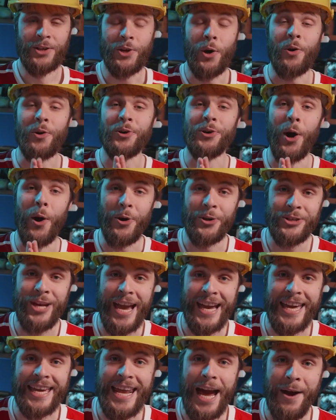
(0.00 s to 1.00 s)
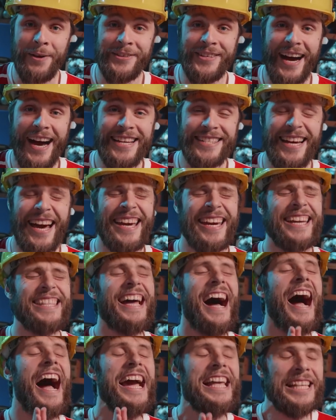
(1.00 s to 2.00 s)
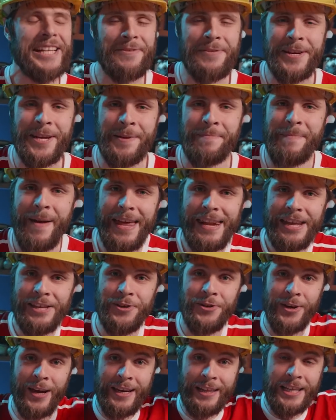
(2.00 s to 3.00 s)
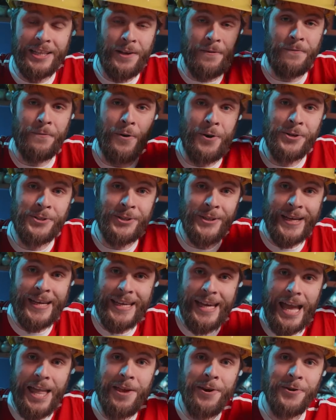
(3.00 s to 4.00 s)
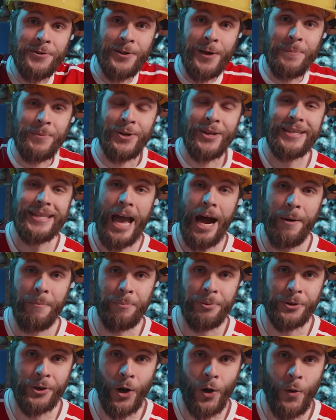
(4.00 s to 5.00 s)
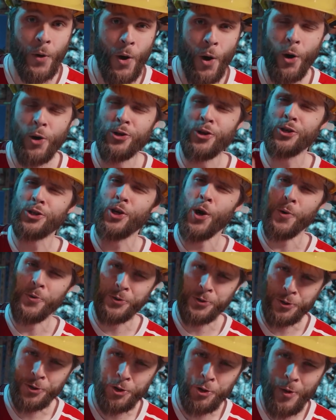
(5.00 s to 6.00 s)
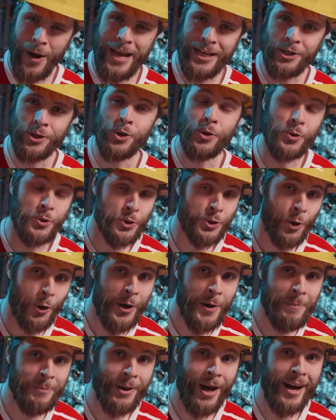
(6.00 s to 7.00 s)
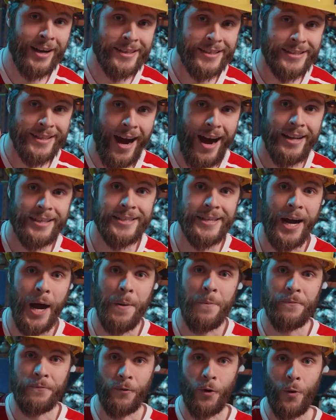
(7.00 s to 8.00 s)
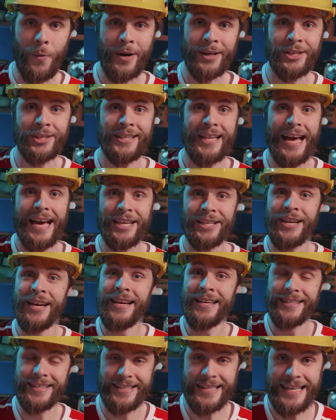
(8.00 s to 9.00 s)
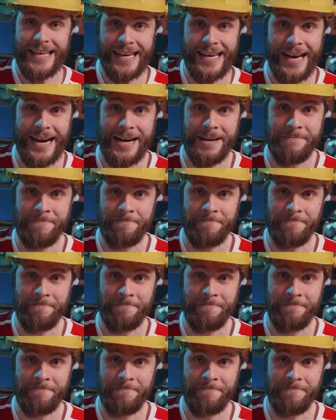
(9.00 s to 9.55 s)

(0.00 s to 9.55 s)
So go check it out guys, I can highly recommend it. You can click the first link link in the description down below or just go straight to storyblocks.com forward slash Cinecom.